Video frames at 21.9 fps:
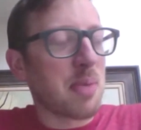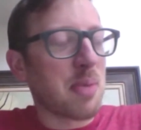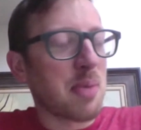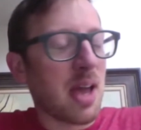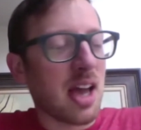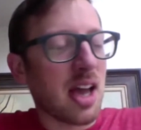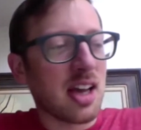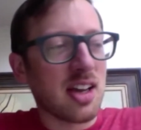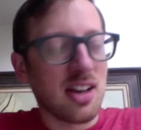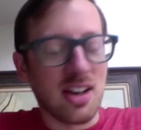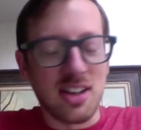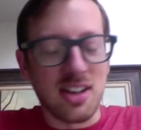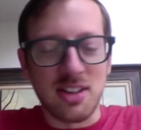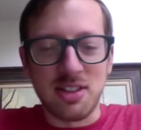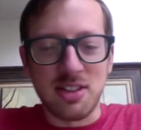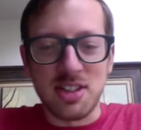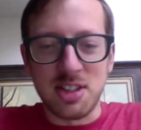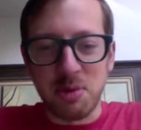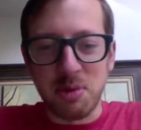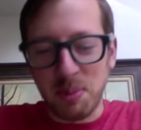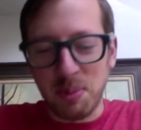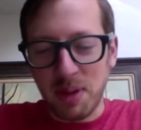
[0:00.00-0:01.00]
back on
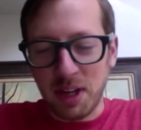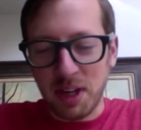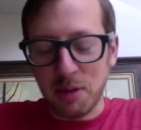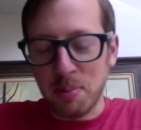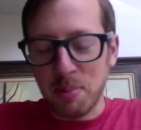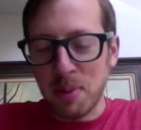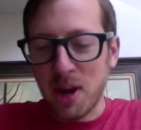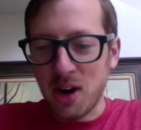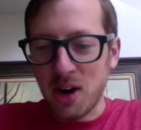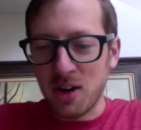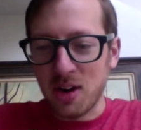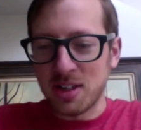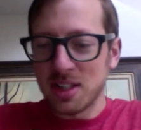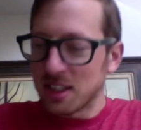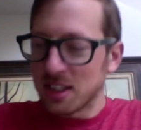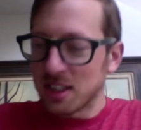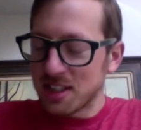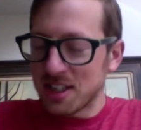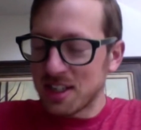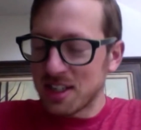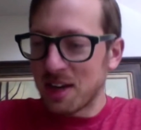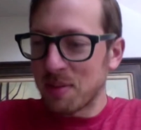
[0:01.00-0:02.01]
just from like a
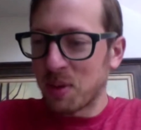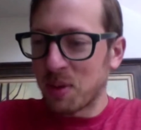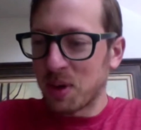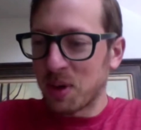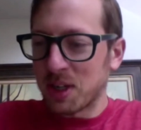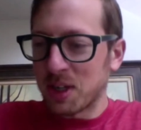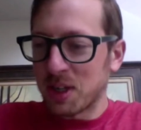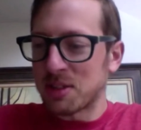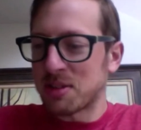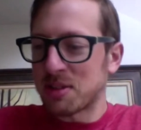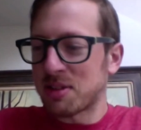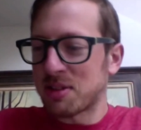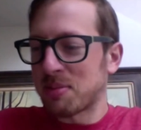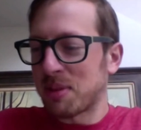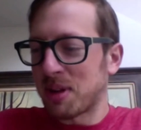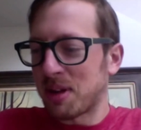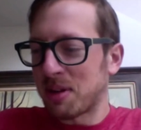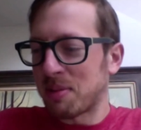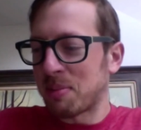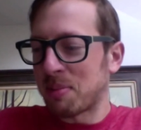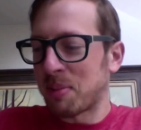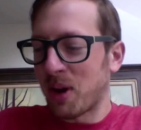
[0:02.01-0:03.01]
parenting standpoint, because
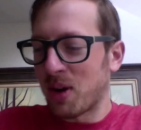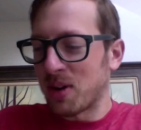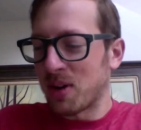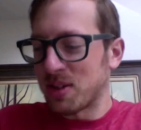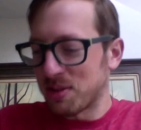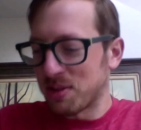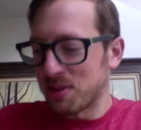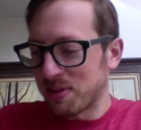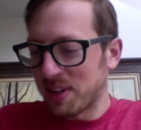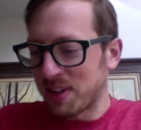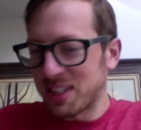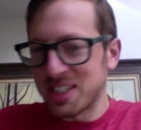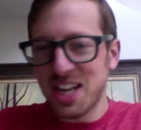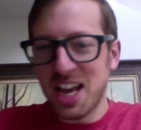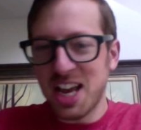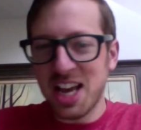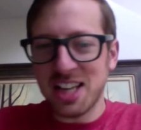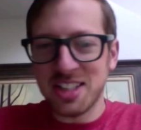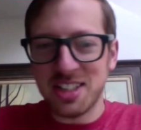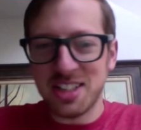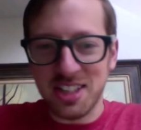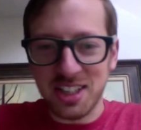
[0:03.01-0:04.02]
my parents are
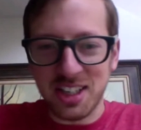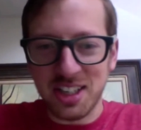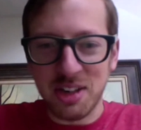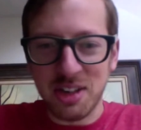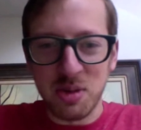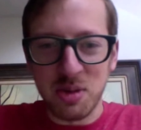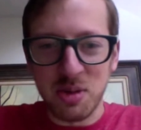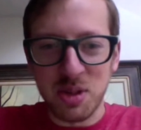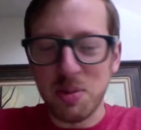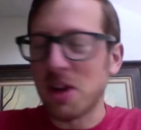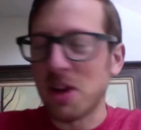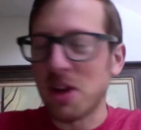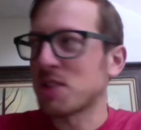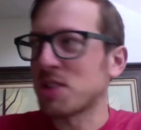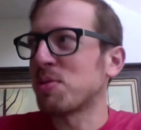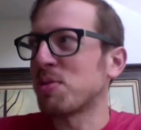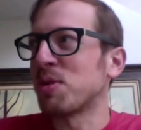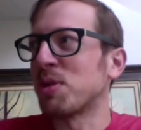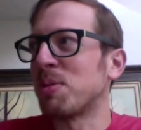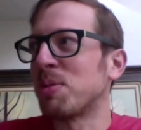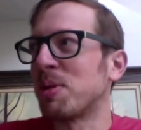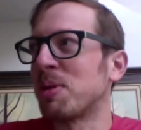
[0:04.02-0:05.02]
fantastic and
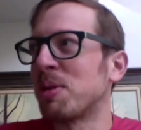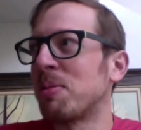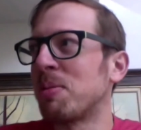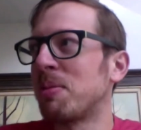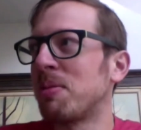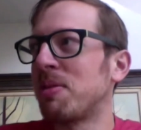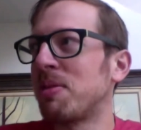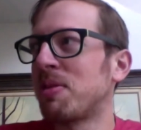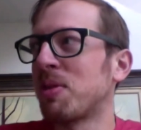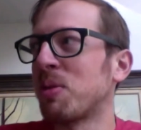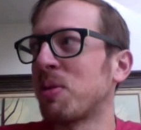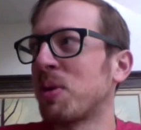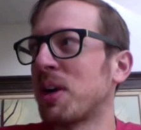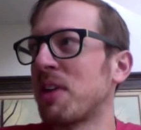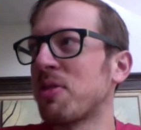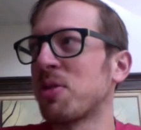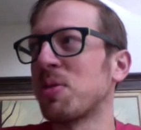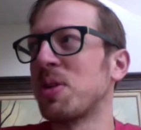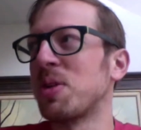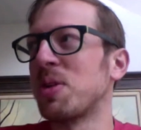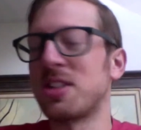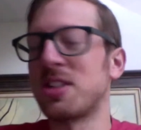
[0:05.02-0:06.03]
responsible, but for
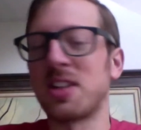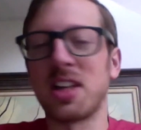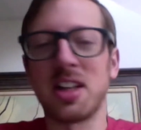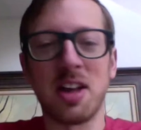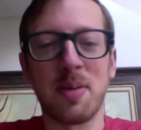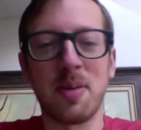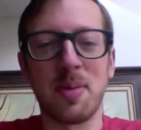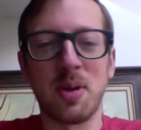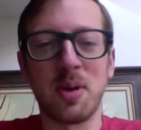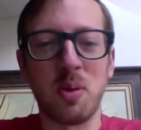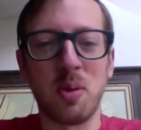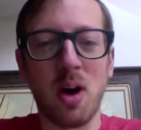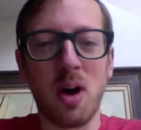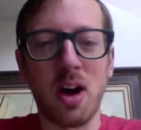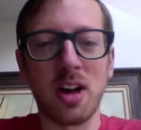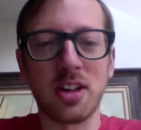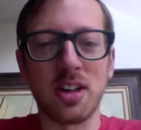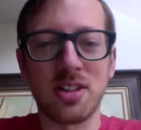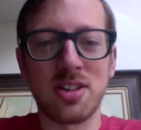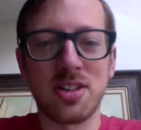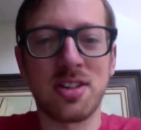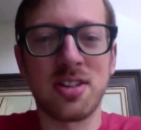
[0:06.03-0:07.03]
whatever reason they let me
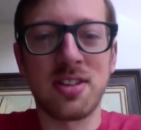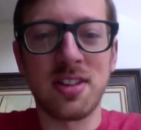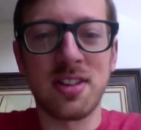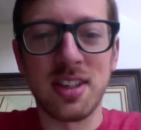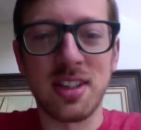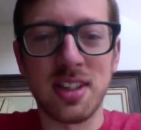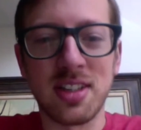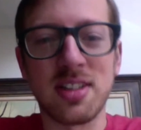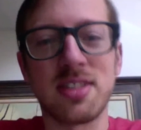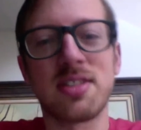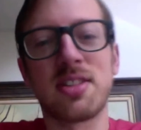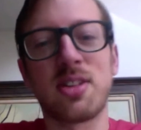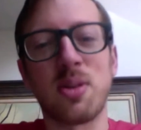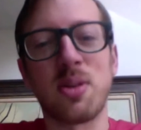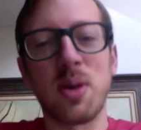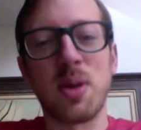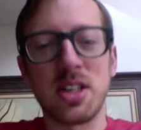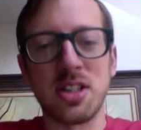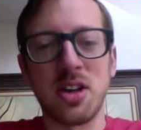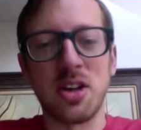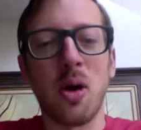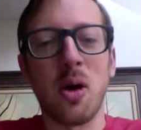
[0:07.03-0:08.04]
watch these
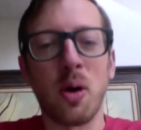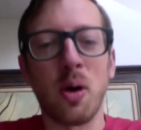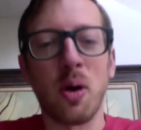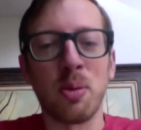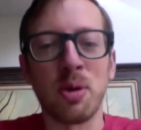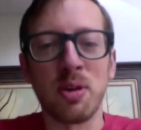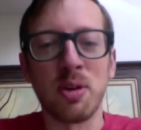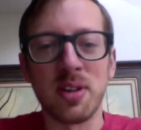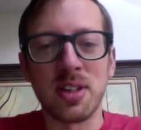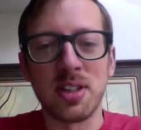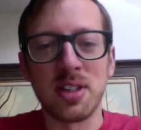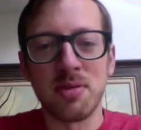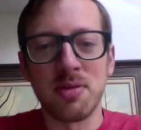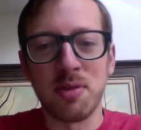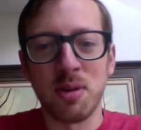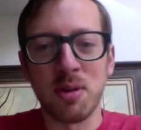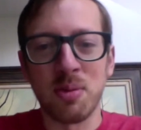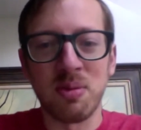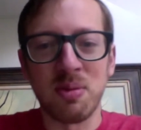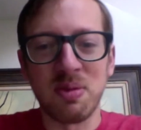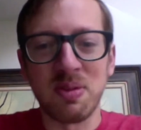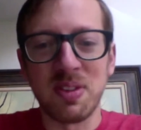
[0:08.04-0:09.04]
crazy horror movies
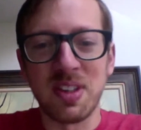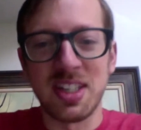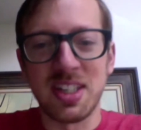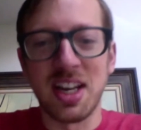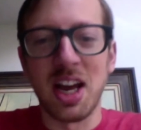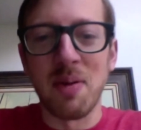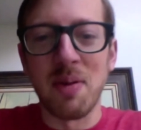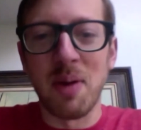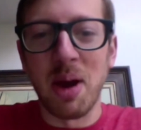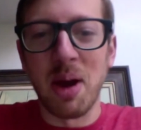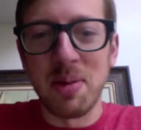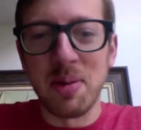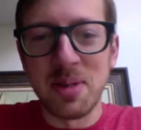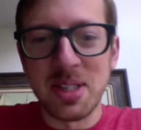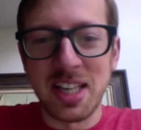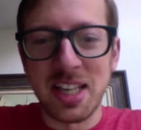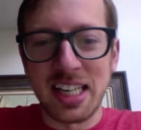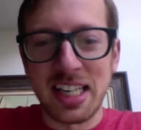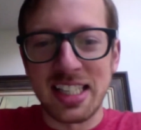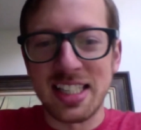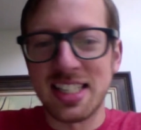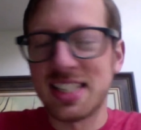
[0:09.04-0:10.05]
from the time I
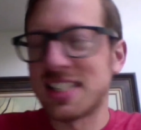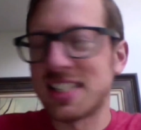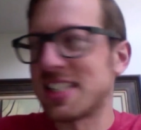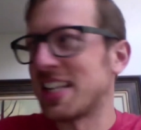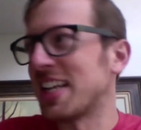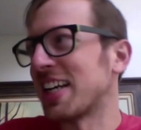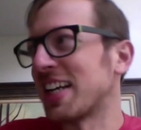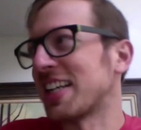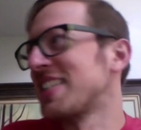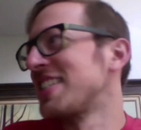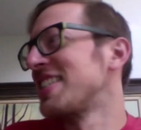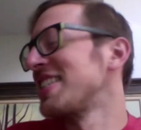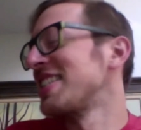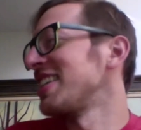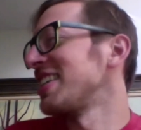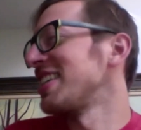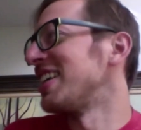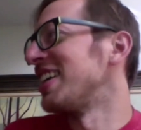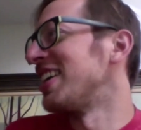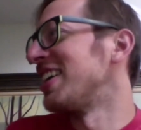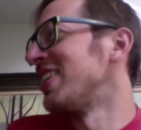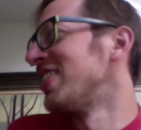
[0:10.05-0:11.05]
was like 6,
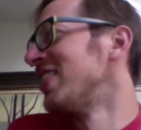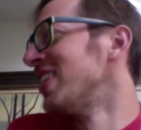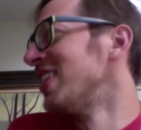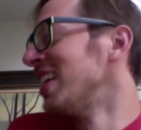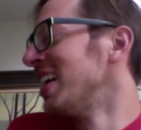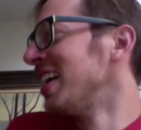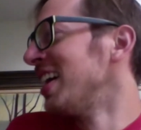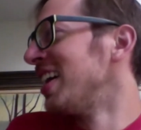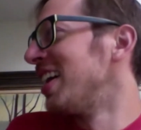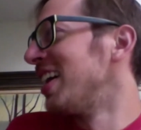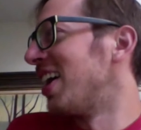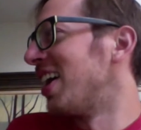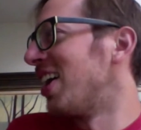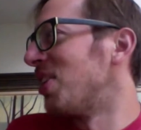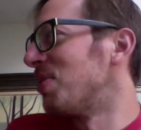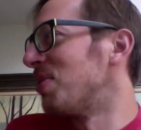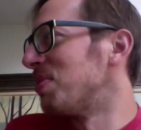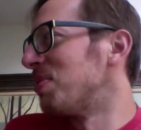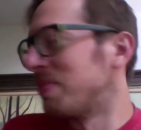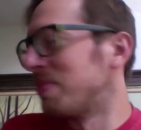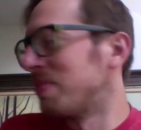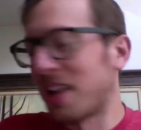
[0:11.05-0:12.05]
you know?
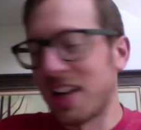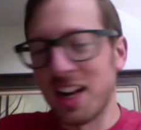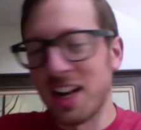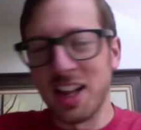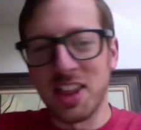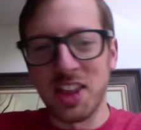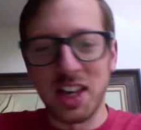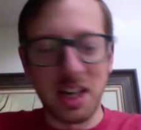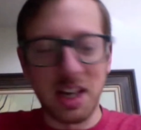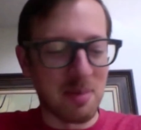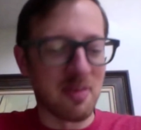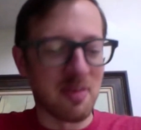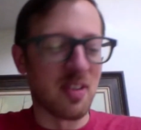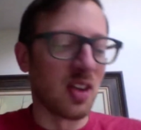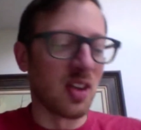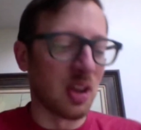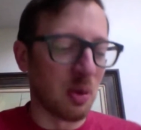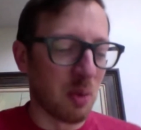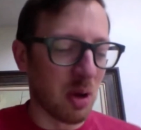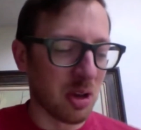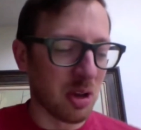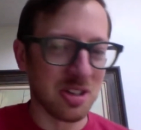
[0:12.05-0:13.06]
And I think I'm
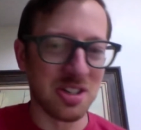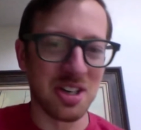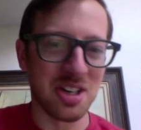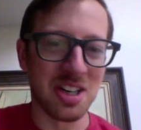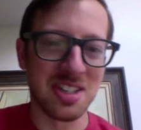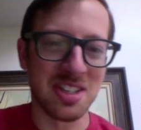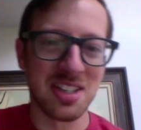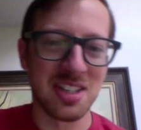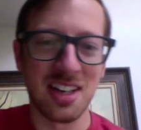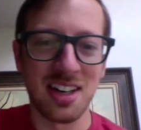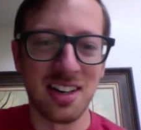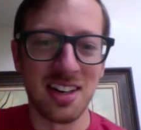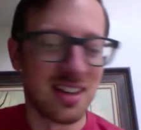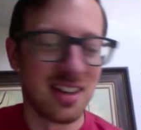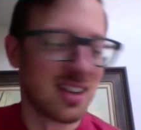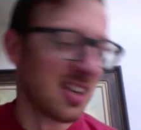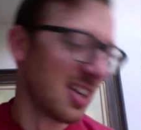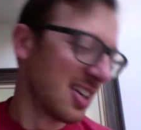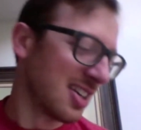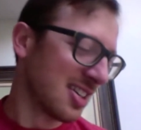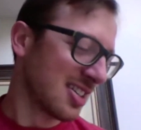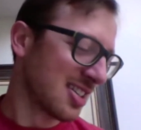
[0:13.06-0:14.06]
fairly well adjusted
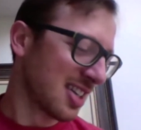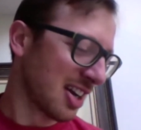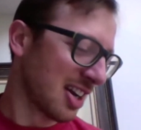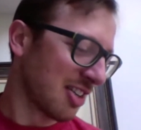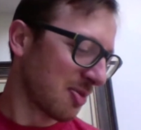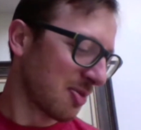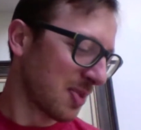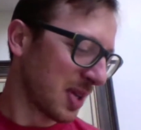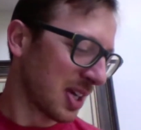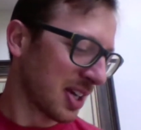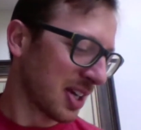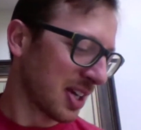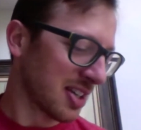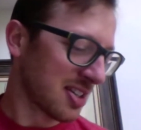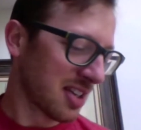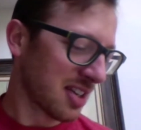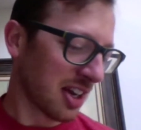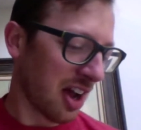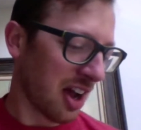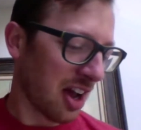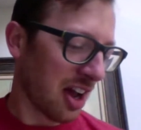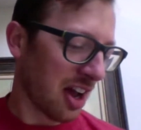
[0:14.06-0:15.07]
instead of being
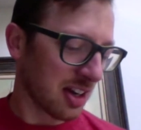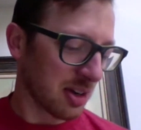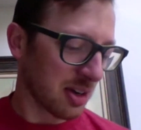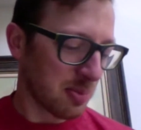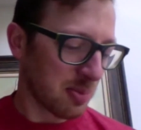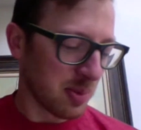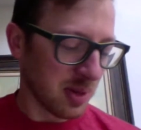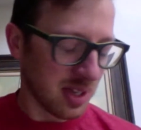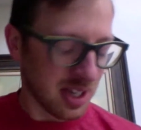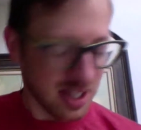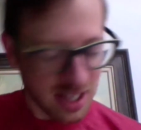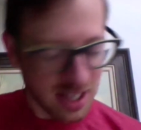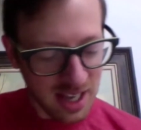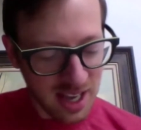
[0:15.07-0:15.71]
psychotic, but